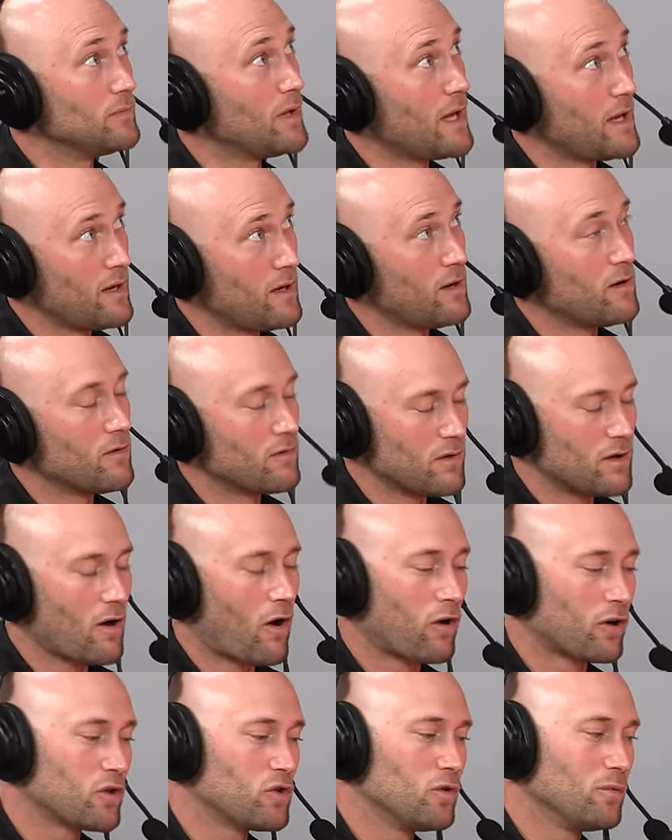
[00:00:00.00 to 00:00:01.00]
an, an
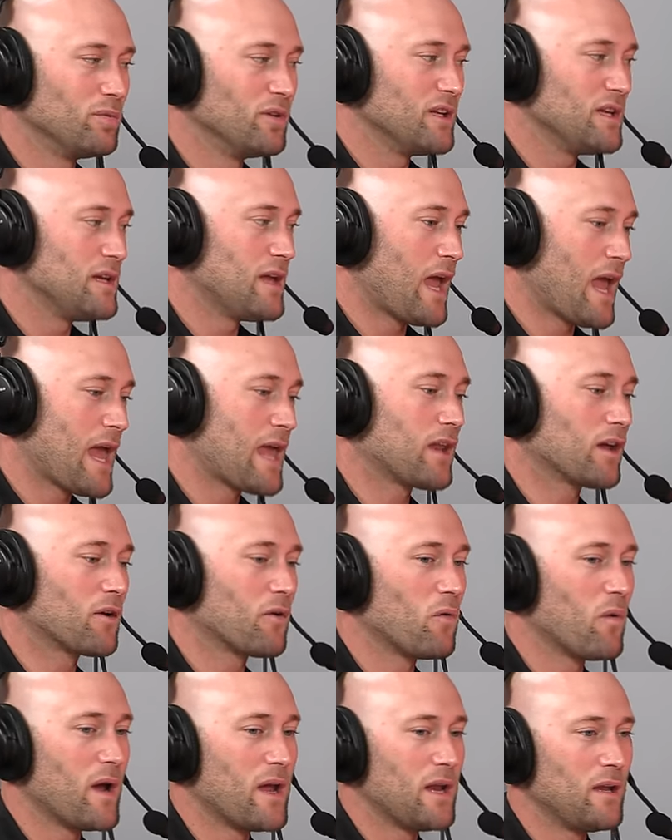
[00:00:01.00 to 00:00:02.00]
arguably
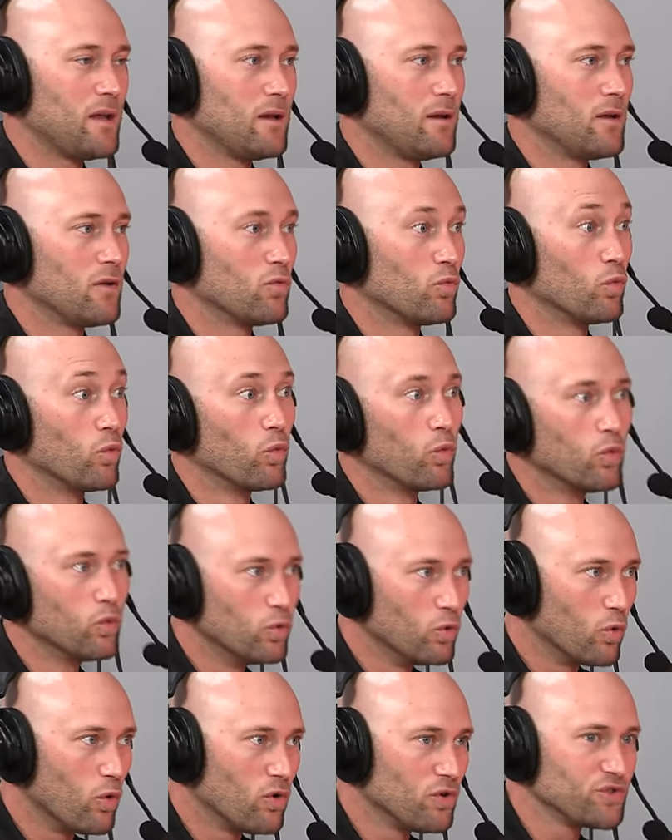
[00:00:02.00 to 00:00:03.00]
antiquated
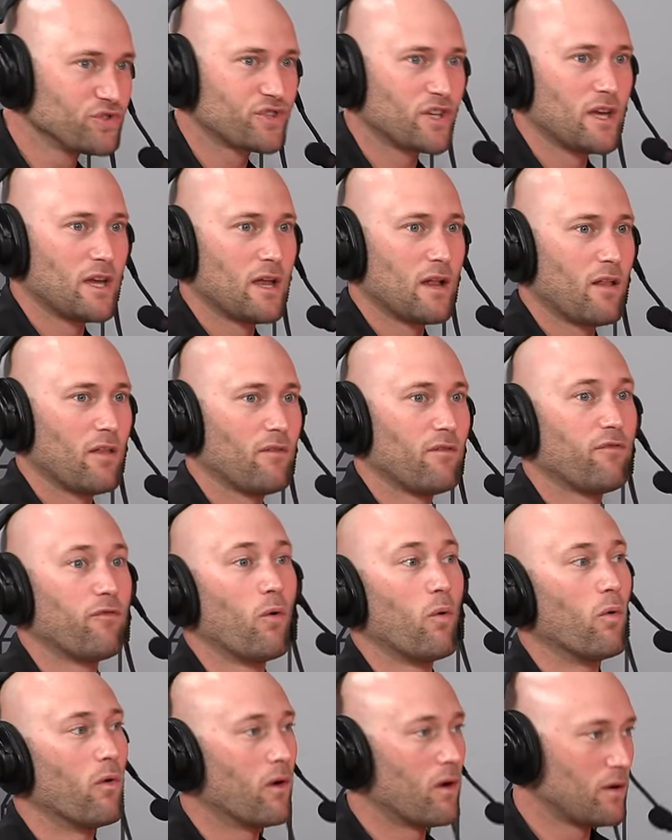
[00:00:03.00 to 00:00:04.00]
rules
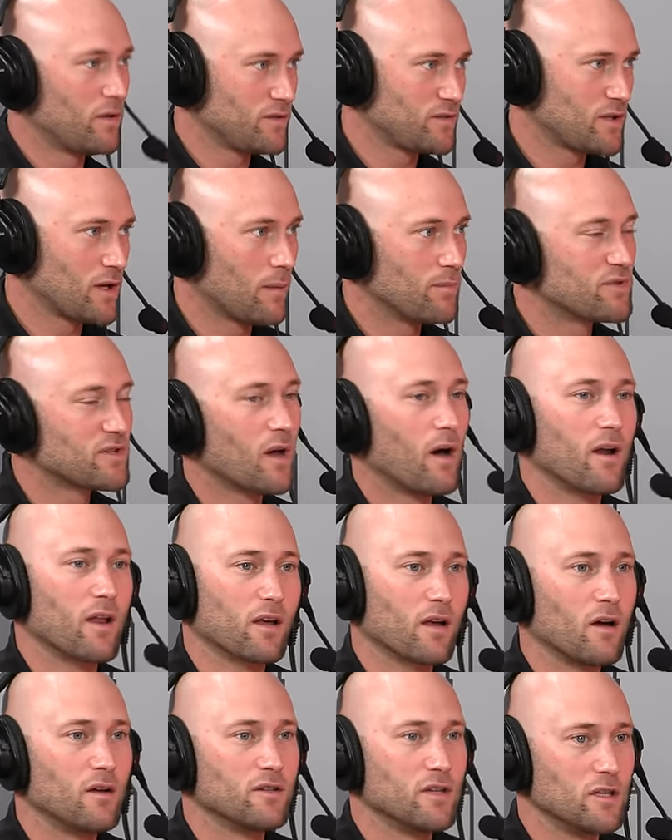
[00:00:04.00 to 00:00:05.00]
for
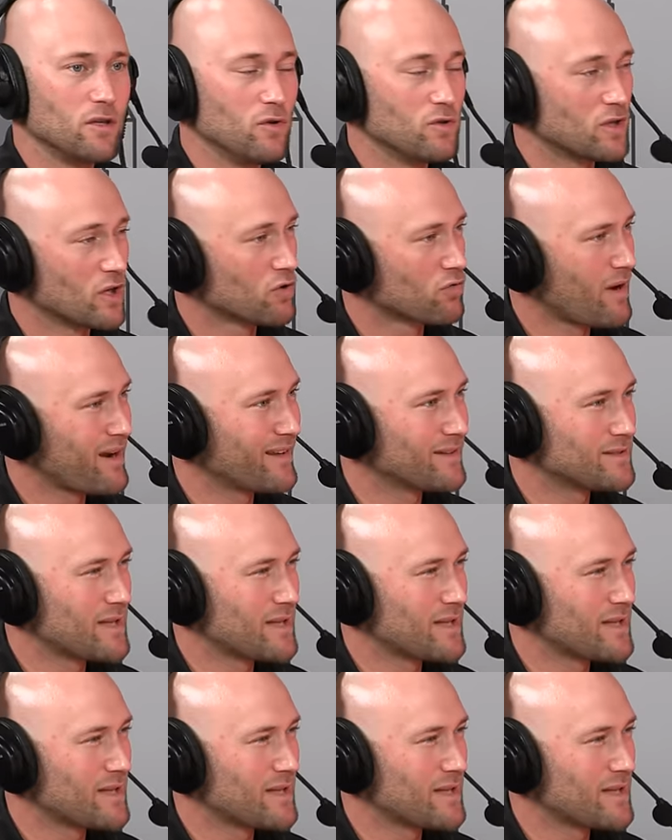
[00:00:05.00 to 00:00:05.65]
subsonic hunting use. A great